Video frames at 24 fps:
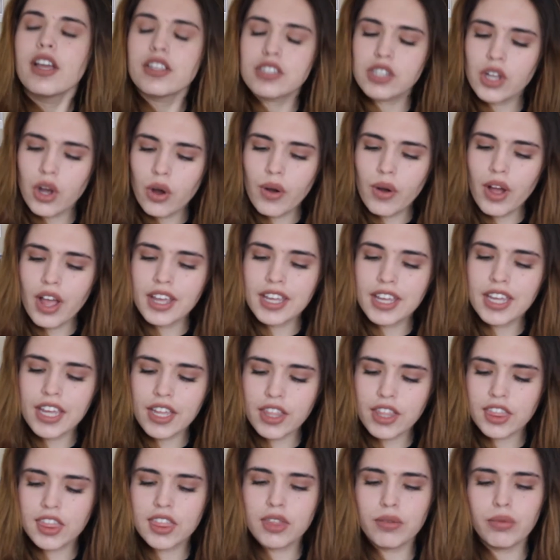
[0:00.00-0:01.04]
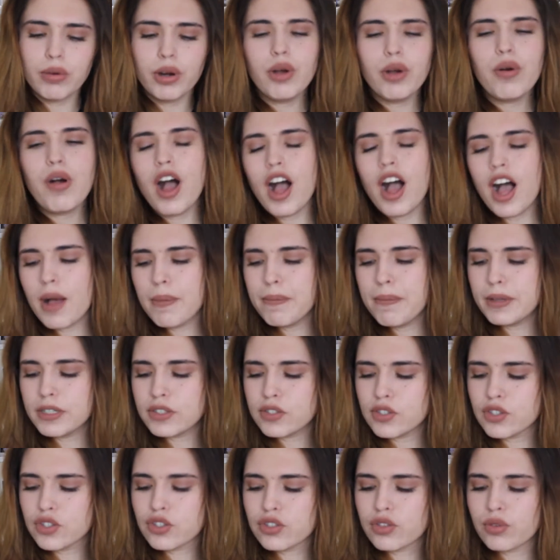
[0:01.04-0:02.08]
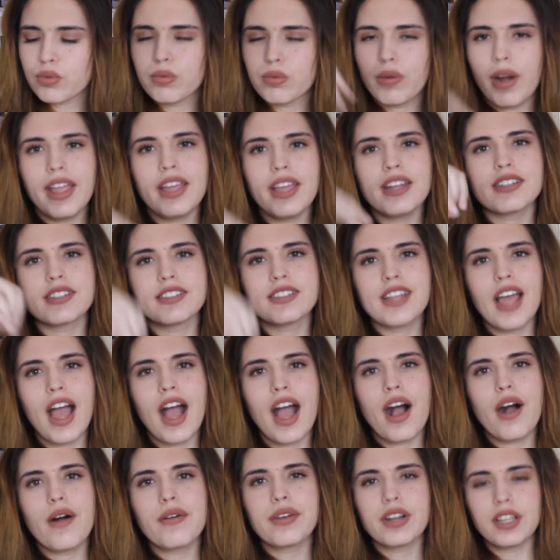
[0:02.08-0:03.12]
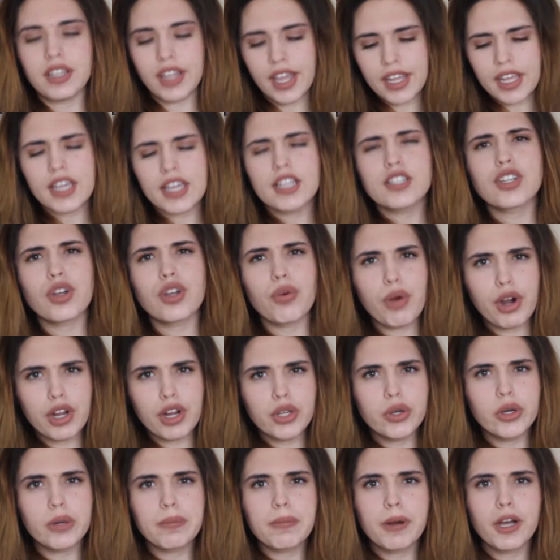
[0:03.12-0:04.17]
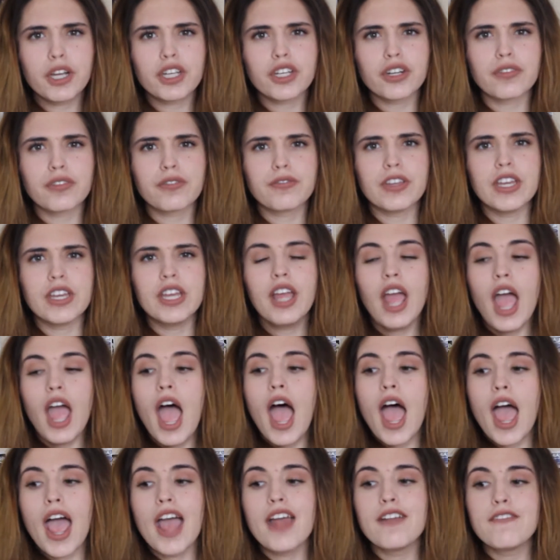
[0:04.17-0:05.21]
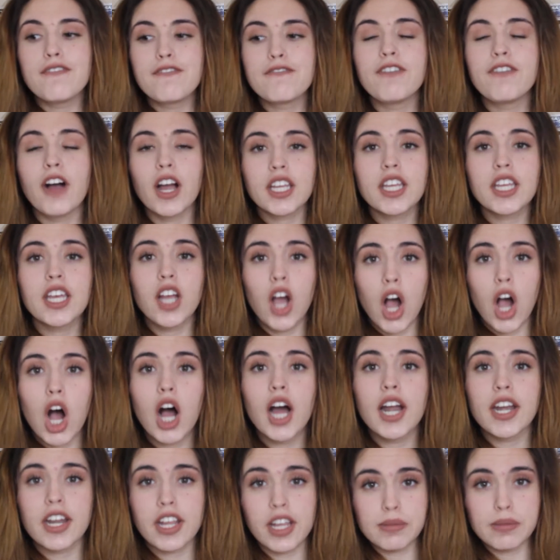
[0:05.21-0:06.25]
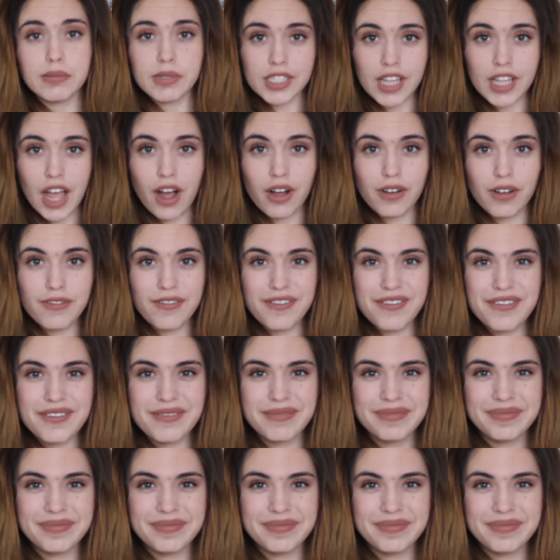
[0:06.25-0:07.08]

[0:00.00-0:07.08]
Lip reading: So he threw up straight down, like into where you would put your feet and fucking on himself.